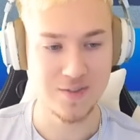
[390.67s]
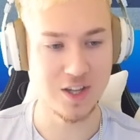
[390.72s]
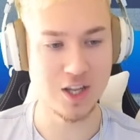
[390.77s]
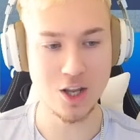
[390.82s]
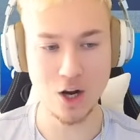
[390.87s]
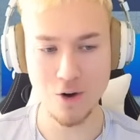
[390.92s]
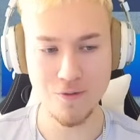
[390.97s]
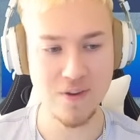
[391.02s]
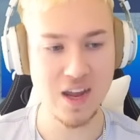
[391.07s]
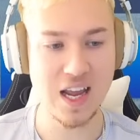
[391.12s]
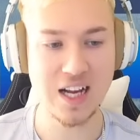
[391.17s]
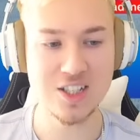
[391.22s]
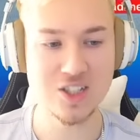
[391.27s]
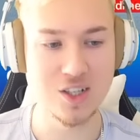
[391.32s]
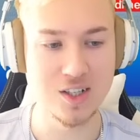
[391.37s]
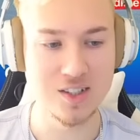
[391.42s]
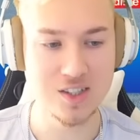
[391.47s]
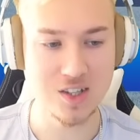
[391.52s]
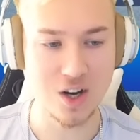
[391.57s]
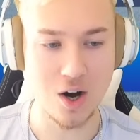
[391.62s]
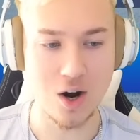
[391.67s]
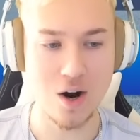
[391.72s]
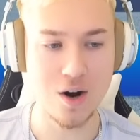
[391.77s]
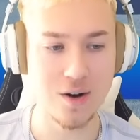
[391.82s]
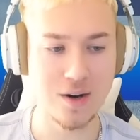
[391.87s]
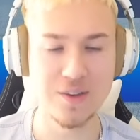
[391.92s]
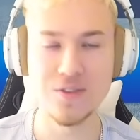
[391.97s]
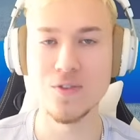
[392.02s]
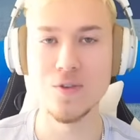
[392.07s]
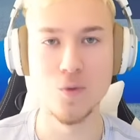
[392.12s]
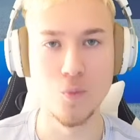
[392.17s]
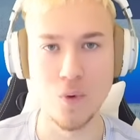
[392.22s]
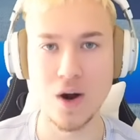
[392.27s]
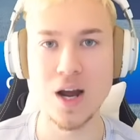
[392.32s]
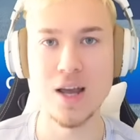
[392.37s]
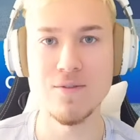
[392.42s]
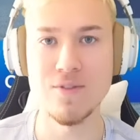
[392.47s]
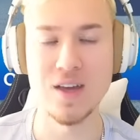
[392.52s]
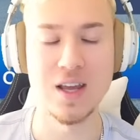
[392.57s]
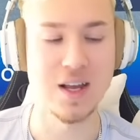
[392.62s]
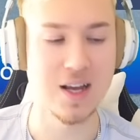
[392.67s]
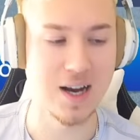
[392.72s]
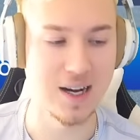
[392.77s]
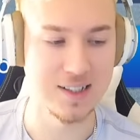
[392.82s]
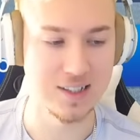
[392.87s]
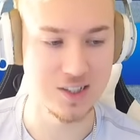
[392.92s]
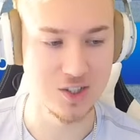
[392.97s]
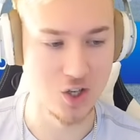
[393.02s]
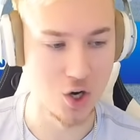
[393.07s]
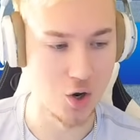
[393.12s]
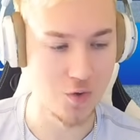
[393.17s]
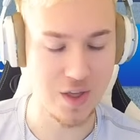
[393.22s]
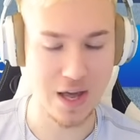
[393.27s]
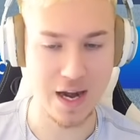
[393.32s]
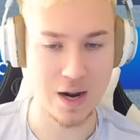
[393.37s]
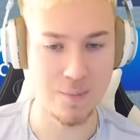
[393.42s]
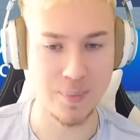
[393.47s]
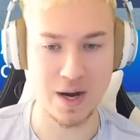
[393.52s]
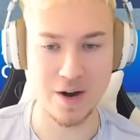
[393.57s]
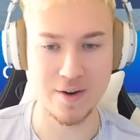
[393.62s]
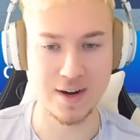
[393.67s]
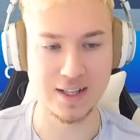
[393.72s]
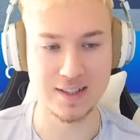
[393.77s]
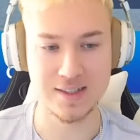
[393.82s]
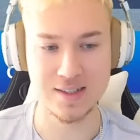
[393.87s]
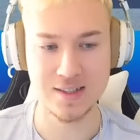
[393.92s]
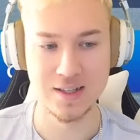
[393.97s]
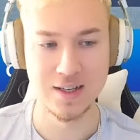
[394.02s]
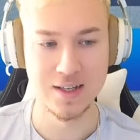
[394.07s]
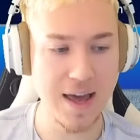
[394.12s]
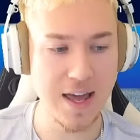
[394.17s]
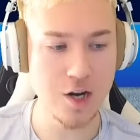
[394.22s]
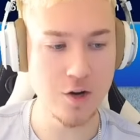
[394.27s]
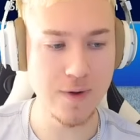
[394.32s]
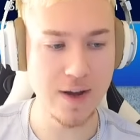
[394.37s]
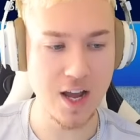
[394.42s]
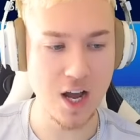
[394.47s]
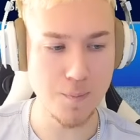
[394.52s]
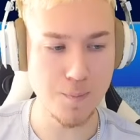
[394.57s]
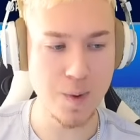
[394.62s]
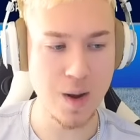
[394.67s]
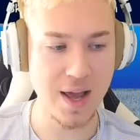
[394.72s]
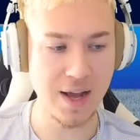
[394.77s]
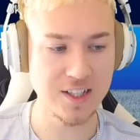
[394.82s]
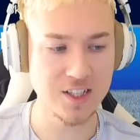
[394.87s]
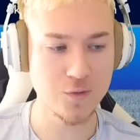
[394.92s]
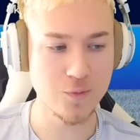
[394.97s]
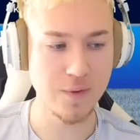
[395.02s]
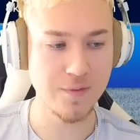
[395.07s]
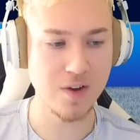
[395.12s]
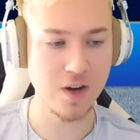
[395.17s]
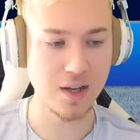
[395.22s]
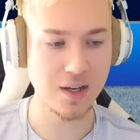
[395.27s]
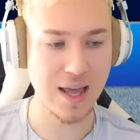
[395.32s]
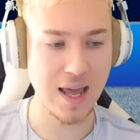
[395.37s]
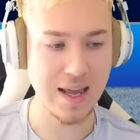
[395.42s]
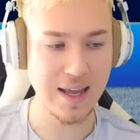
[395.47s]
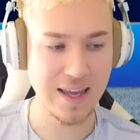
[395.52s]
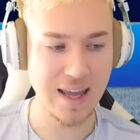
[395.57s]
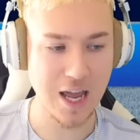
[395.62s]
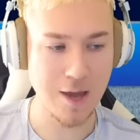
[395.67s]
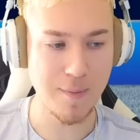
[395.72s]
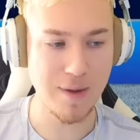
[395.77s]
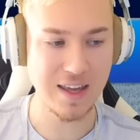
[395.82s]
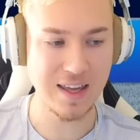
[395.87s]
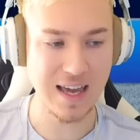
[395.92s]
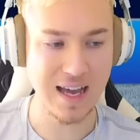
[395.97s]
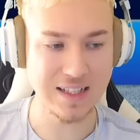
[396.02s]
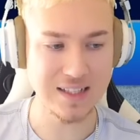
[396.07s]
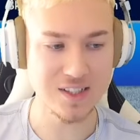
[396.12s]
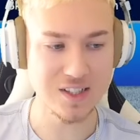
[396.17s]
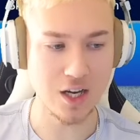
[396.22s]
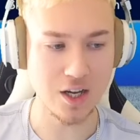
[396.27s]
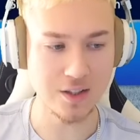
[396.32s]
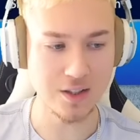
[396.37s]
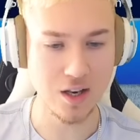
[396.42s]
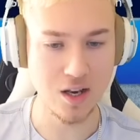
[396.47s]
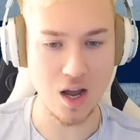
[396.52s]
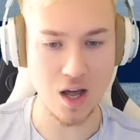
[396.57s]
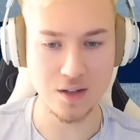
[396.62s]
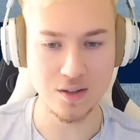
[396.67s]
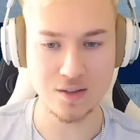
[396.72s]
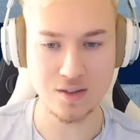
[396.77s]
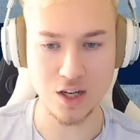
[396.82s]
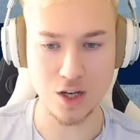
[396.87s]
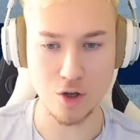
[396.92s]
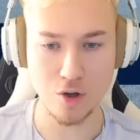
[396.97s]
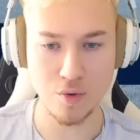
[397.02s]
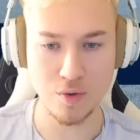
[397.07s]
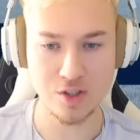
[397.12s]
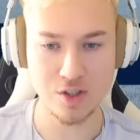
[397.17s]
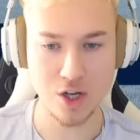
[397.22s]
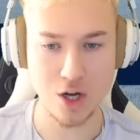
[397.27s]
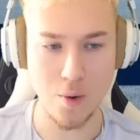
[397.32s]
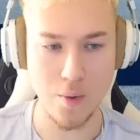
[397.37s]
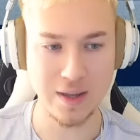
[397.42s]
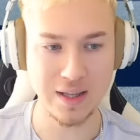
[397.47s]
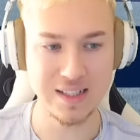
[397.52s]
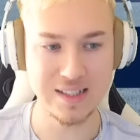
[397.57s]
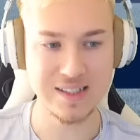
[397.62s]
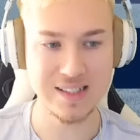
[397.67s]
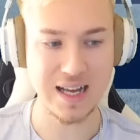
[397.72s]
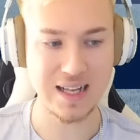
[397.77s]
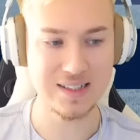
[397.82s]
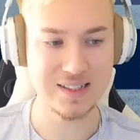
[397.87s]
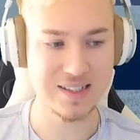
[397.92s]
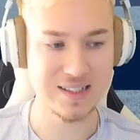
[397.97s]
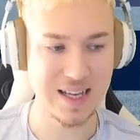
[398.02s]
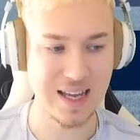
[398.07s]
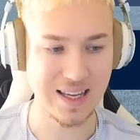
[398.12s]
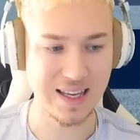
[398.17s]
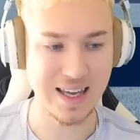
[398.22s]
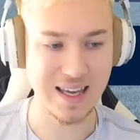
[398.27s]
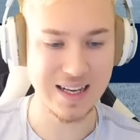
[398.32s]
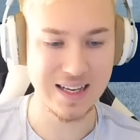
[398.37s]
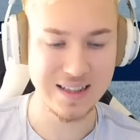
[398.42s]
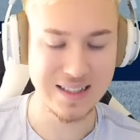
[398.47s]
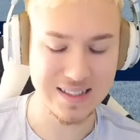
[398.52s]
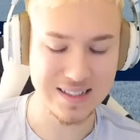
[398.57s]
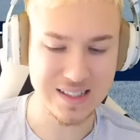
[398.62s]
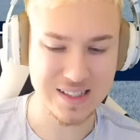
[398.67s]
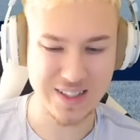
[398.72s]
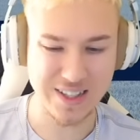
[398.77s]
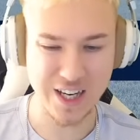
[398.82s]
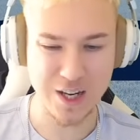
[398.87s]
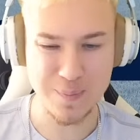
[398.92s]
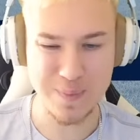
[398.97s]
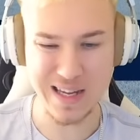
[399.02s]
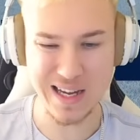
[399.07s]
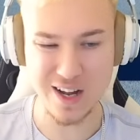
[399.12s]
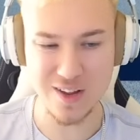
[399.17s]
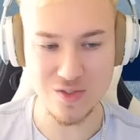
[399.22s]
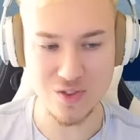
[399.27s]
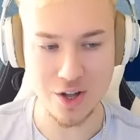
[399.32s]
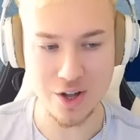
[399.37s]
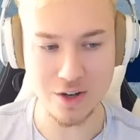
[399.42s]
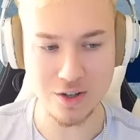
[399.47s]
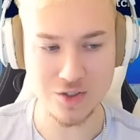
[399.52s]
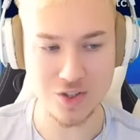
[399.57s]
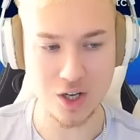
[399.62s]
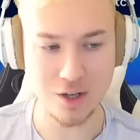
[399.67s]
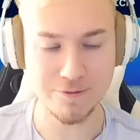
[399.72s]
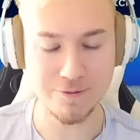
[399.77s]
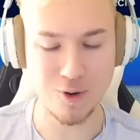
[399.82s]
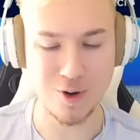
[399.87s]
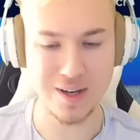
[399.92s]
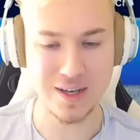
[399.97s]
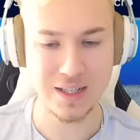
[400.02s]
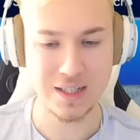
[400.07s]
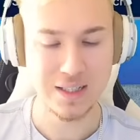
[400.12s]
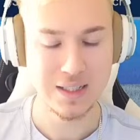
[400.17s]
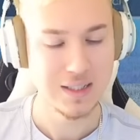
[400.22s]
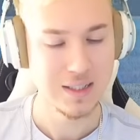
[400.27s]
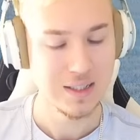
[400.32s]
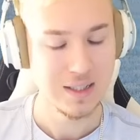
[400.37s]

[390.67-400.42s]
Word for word: The Norwegians are thriving, guys. No doubt about it. Anyway, up next we've got a game against Atlanta, who is currently sat second. This is going to be another tough one.